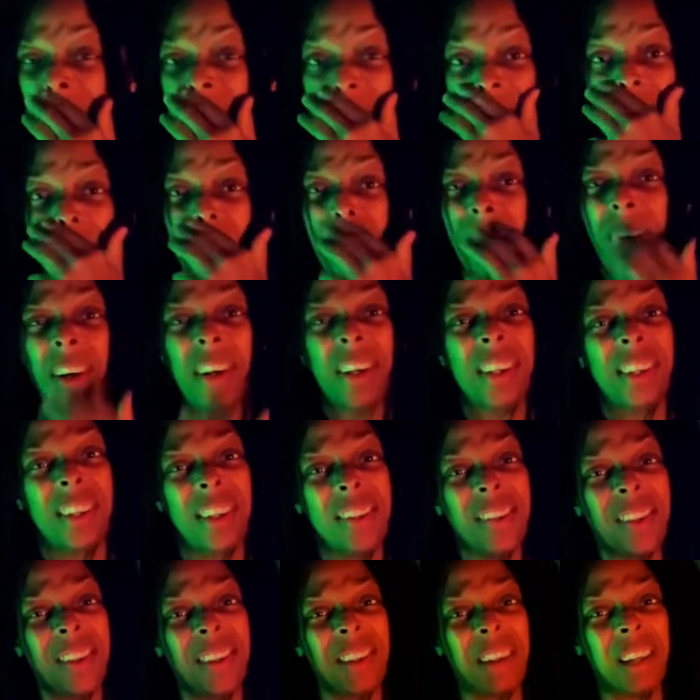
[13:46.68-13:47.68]
on the park,
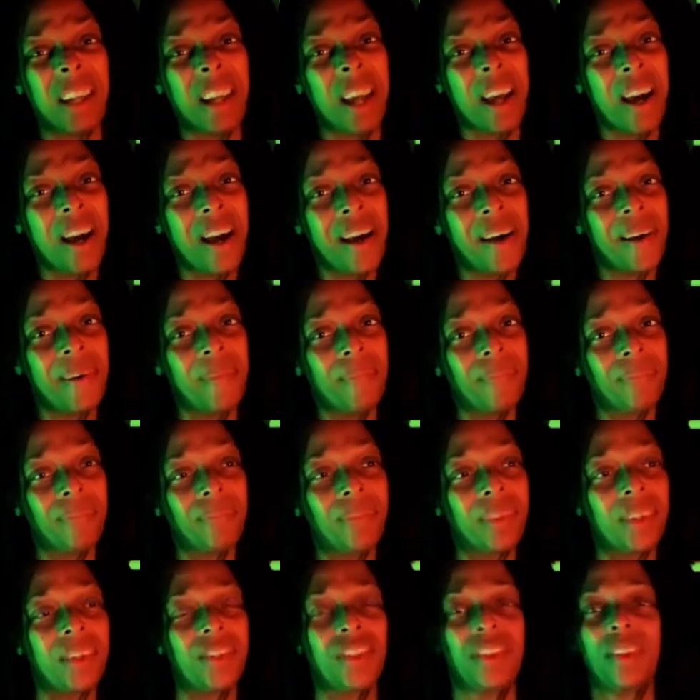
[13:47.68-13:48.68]
doesn't it? Huh?
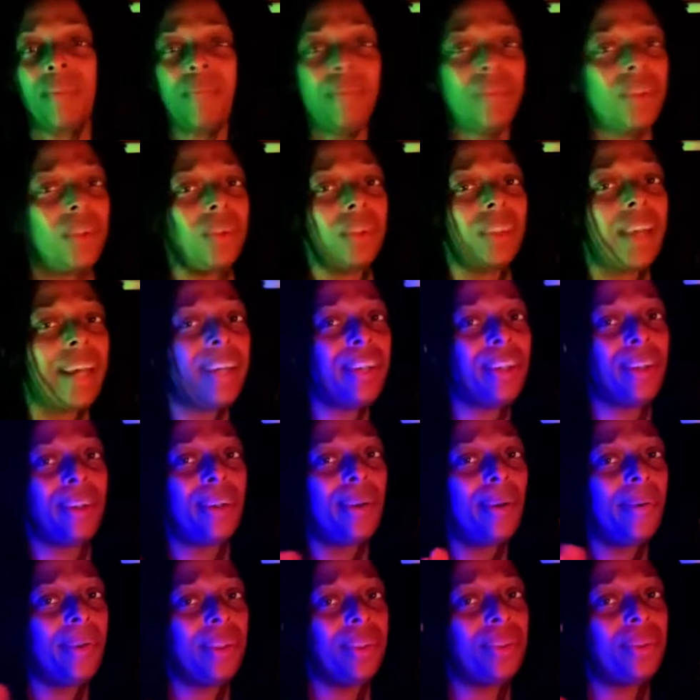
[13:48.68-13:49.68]
Because some don't like you
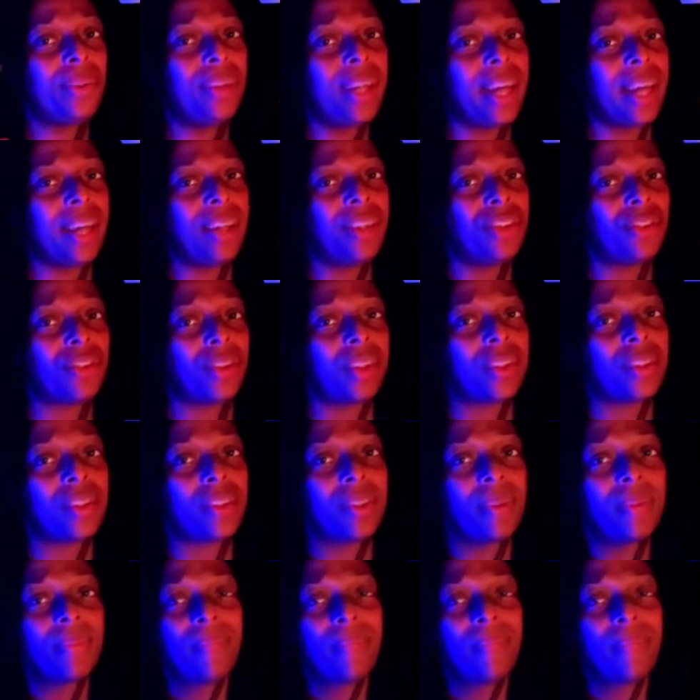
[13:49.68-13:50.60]
going through the entrance.